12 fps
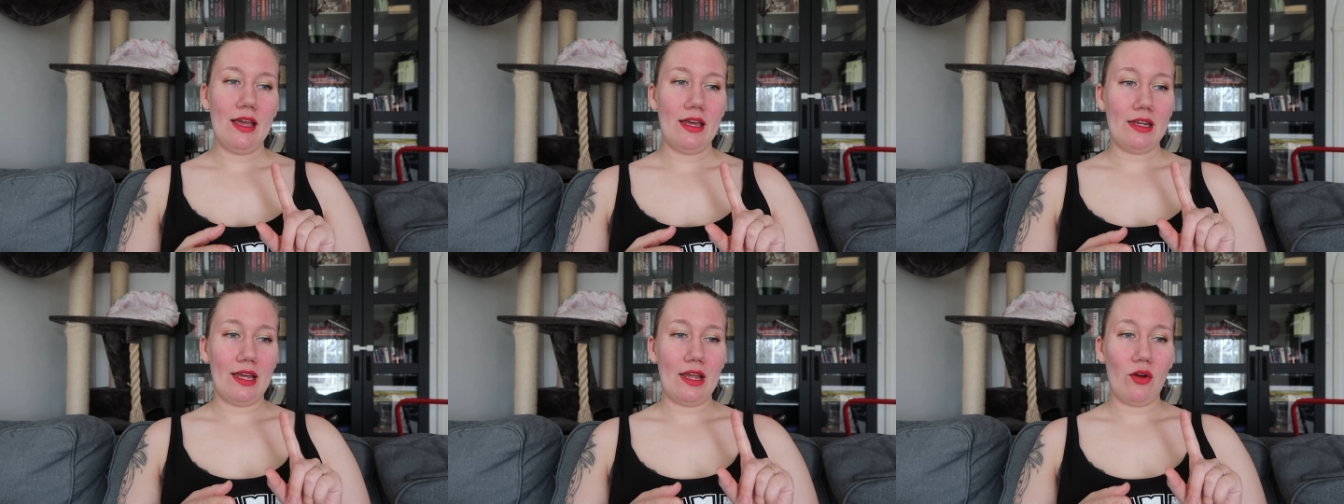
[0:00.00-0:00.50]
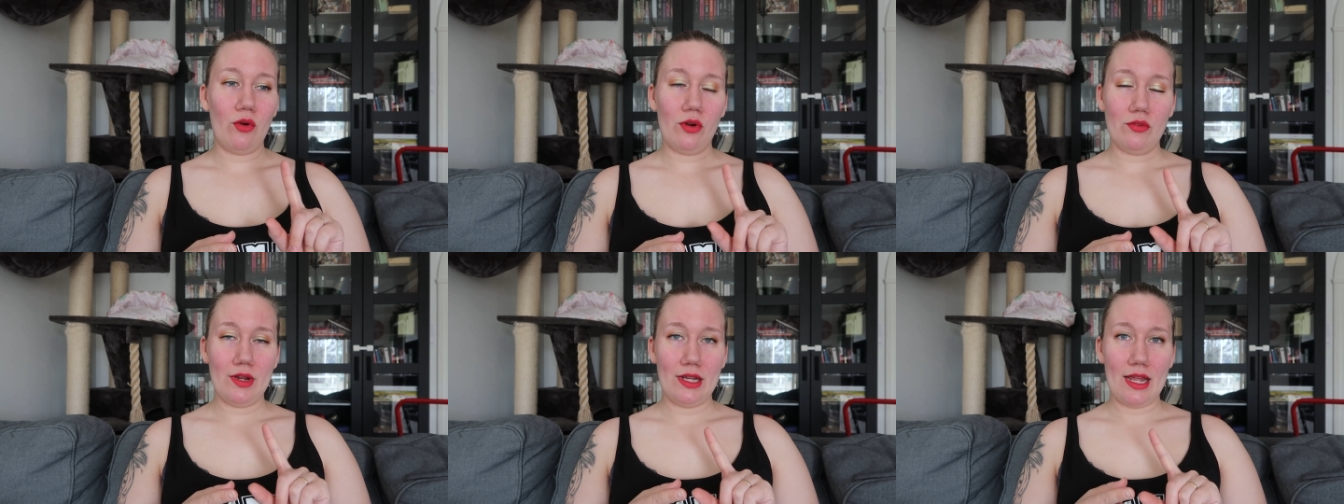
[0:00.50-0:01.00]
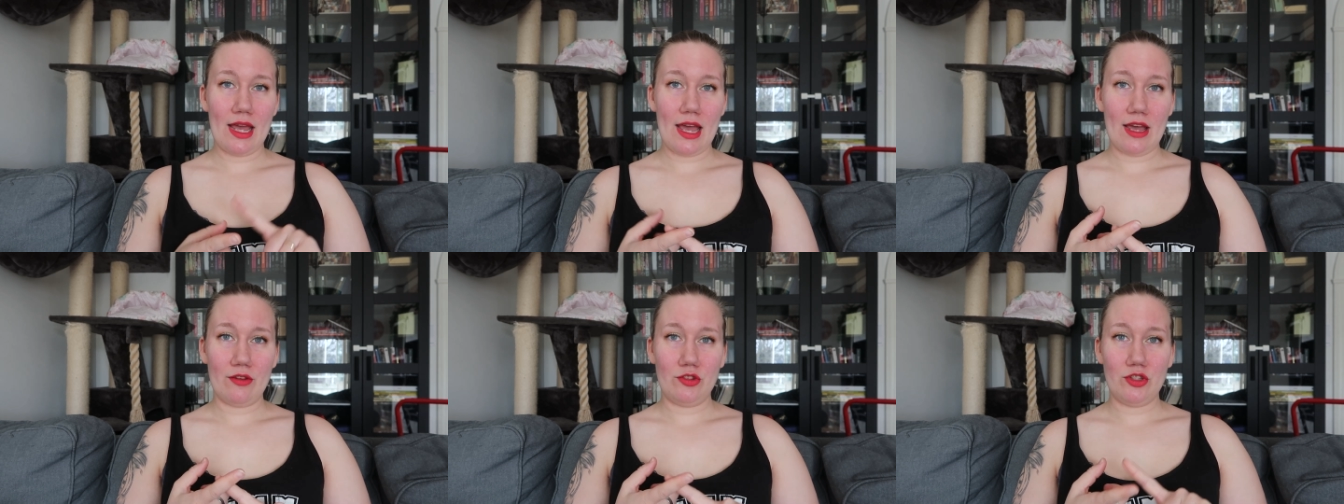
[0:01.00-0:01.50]
and I already
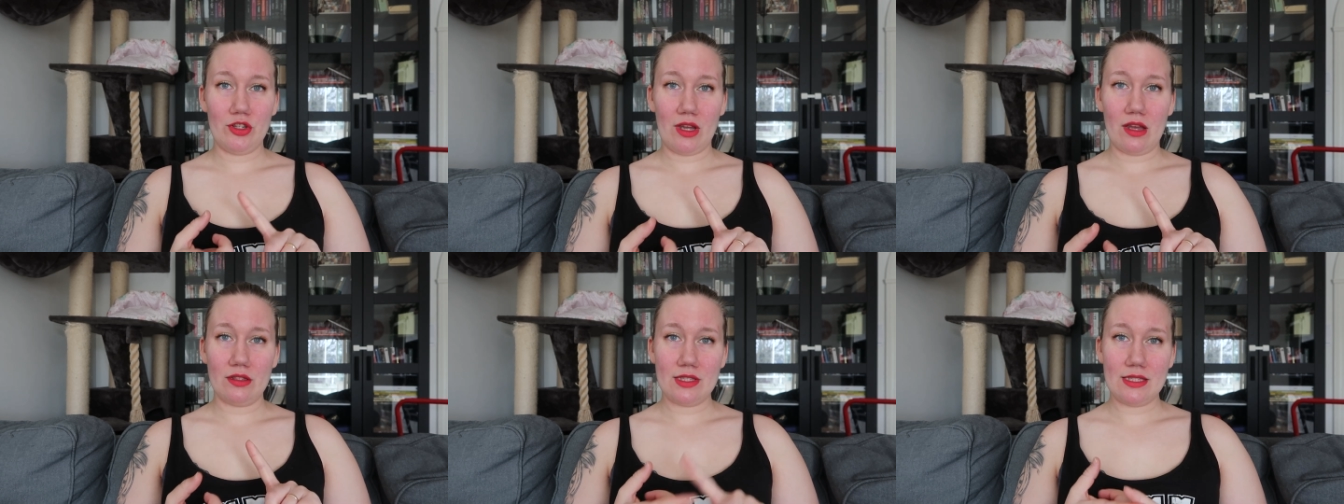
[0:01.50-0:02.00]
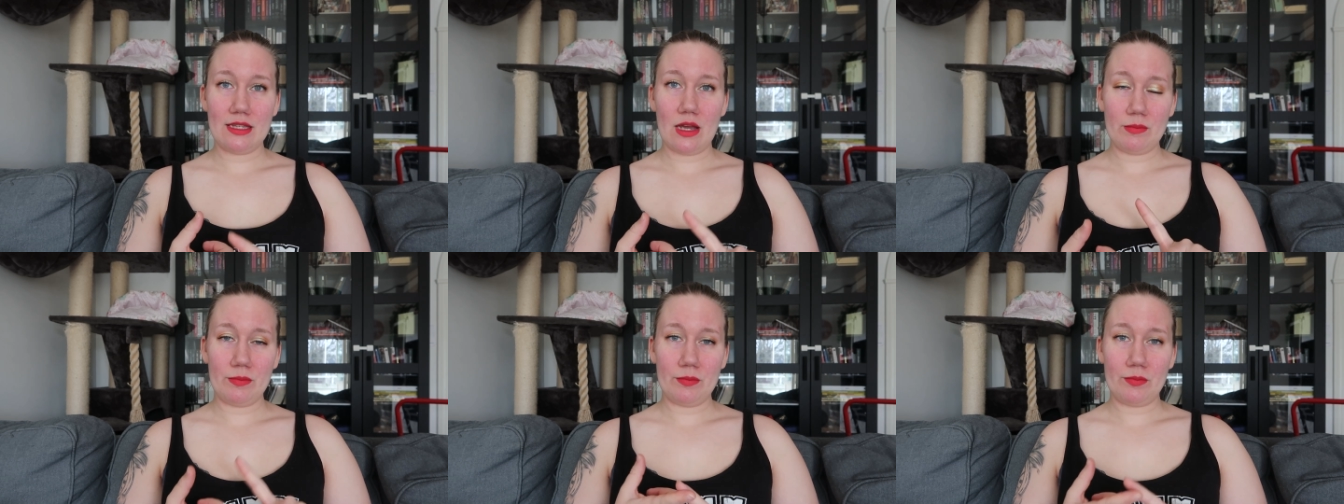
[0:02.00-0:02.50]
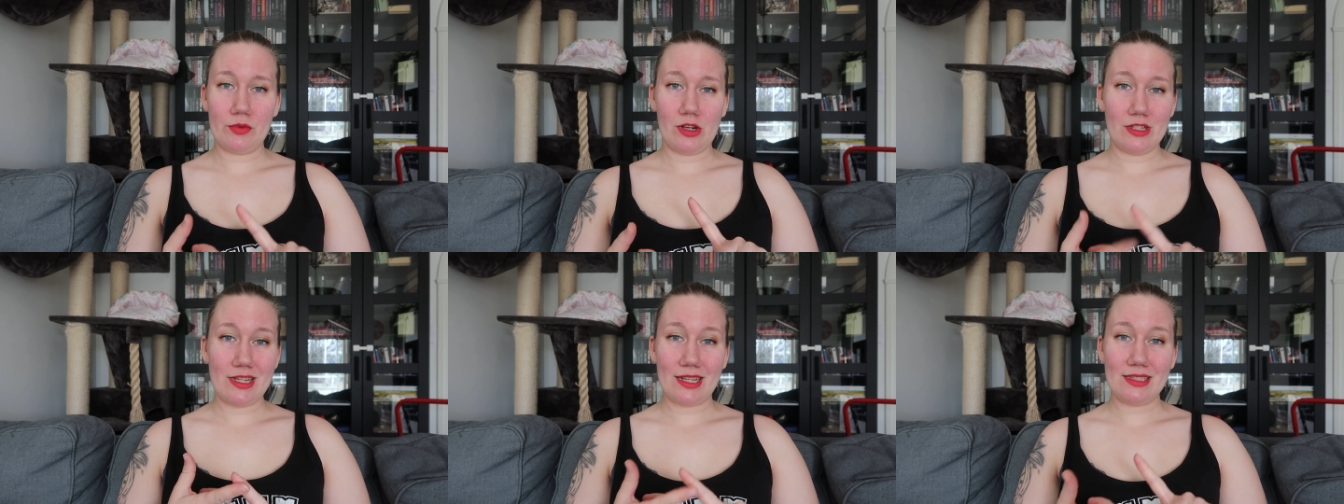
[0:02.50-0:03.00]
have took out some
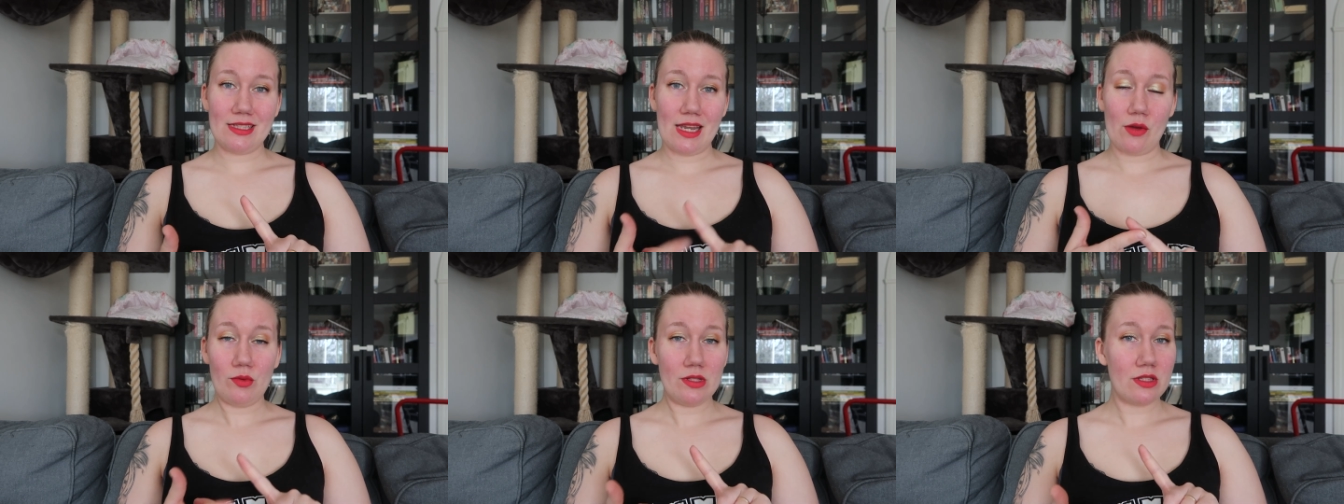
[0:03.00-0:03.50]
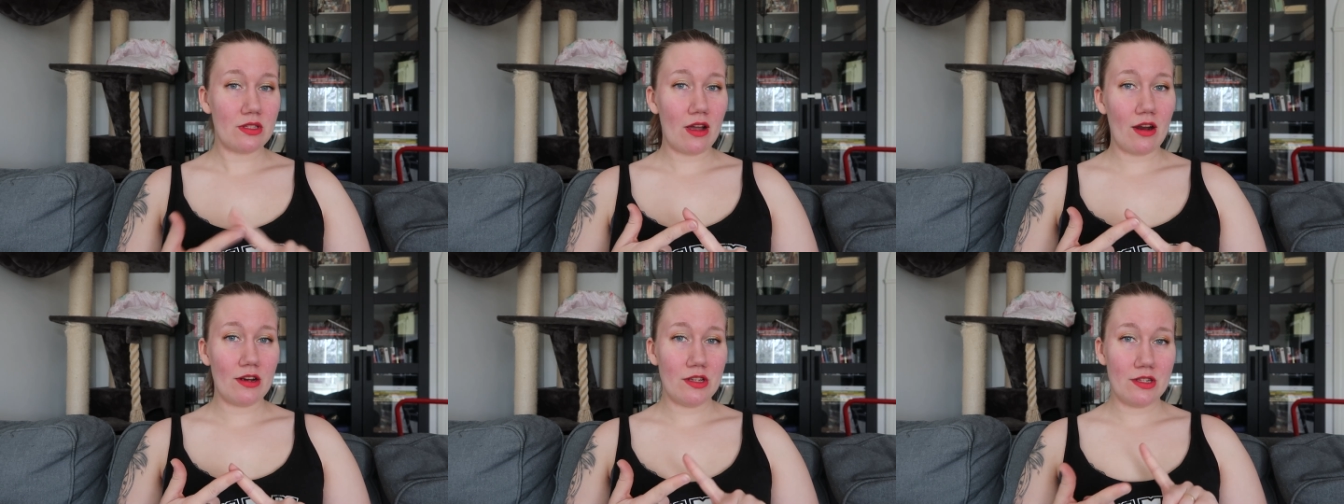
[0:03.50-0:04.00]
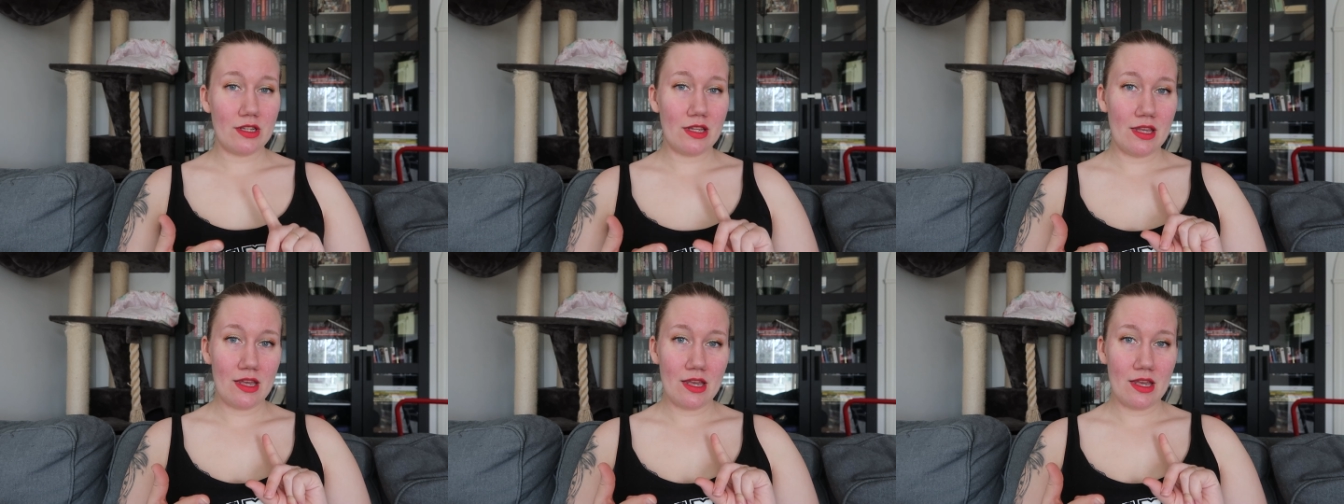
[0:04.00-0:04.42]
projects that I will start